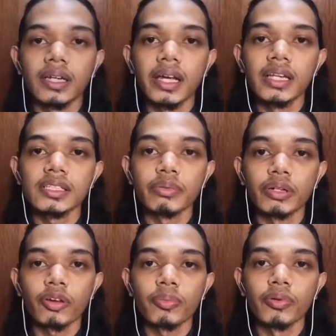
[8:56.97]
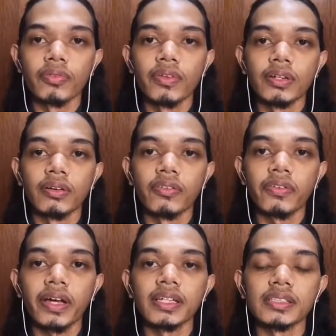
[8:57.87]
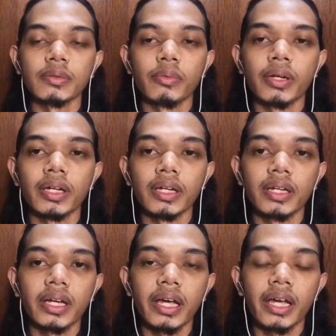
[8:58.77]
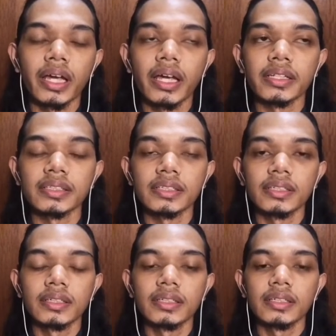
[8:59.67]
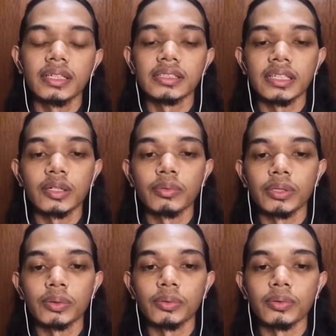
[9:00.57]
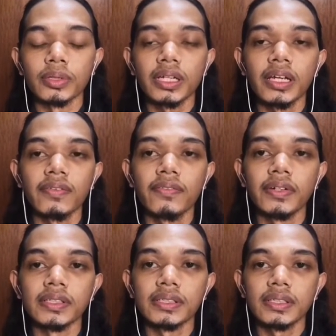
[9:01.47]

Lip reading: Alice will compute value of s where s is equal to k inverse